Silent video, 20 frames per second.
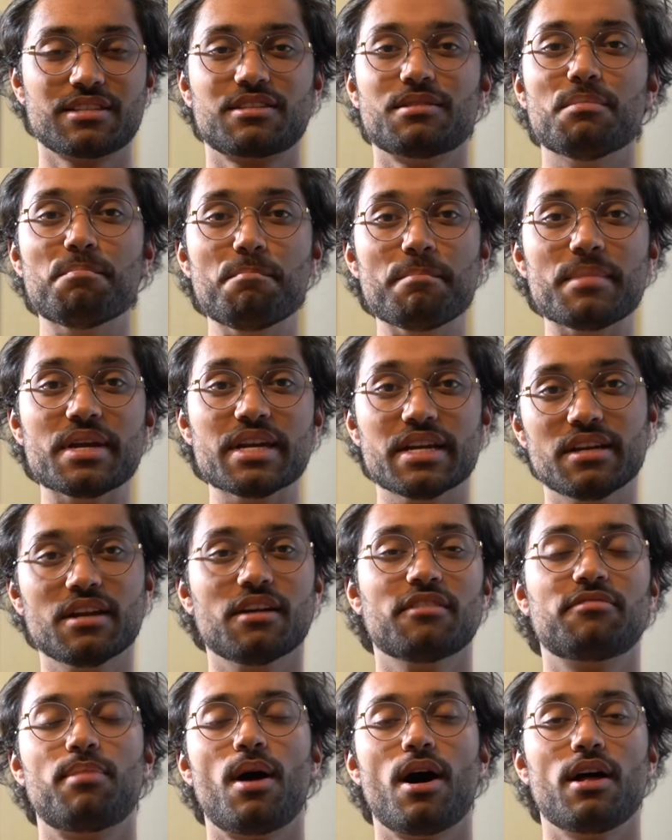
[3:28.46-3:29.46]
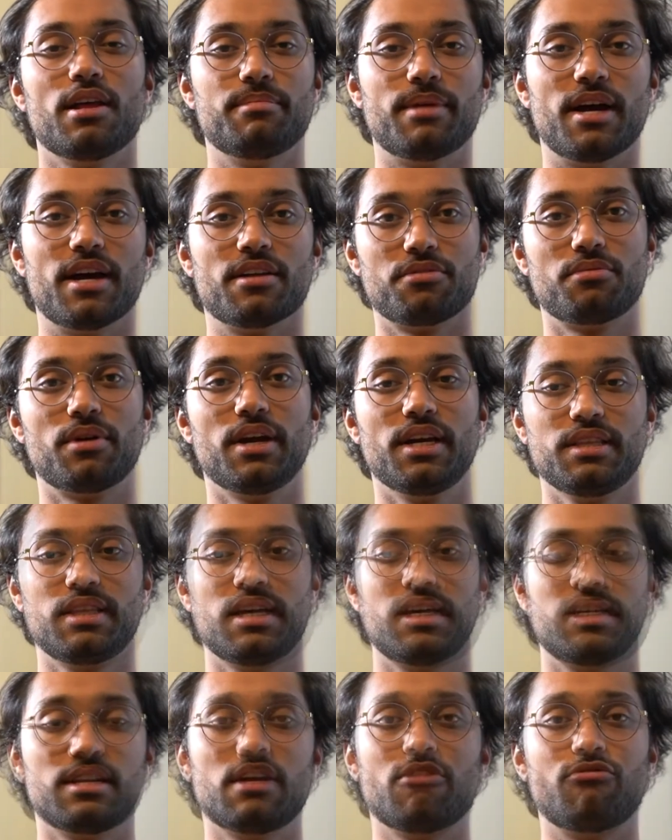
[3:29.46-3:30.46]
meat of Polymath, right?
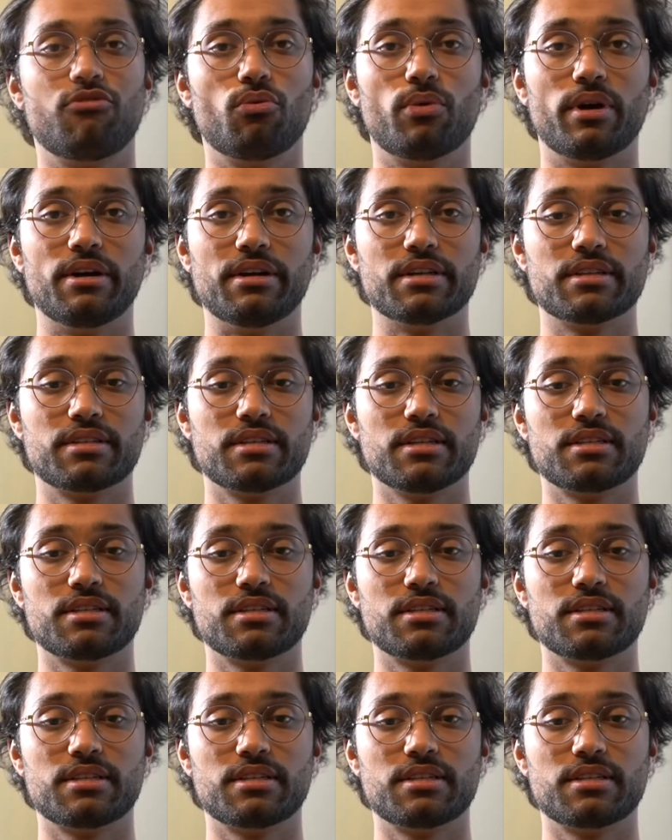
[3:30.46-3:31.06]
That is self-awareness.